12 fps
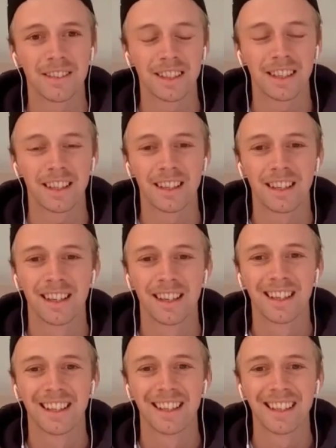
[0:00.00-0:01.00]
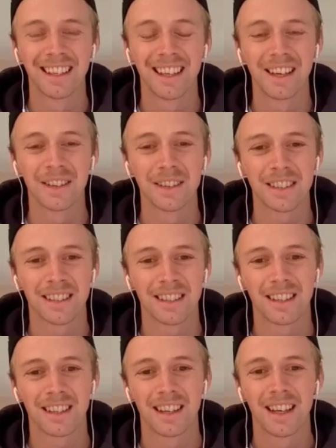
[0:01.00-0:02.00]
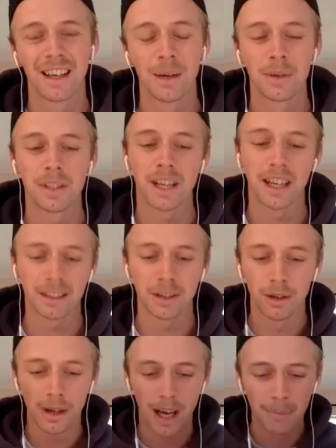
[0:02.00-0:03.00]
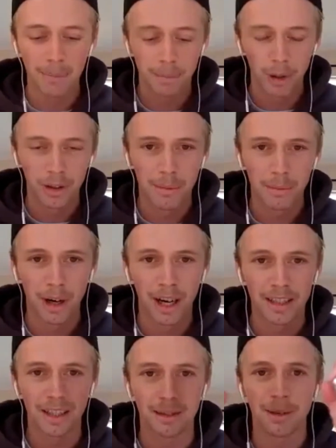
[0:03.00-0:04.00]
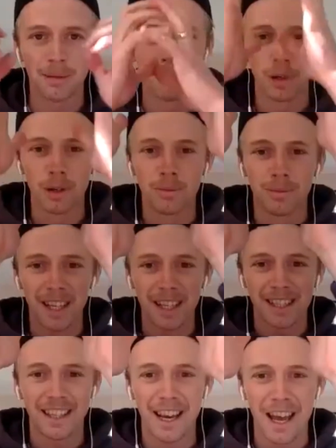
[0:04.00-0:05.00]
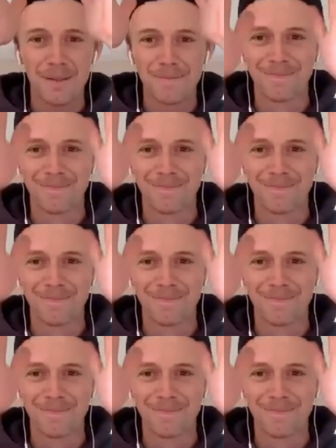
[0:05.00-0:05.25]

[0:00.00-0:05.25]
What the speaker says: So yeah, it was like both our brains just went boom, that's the name.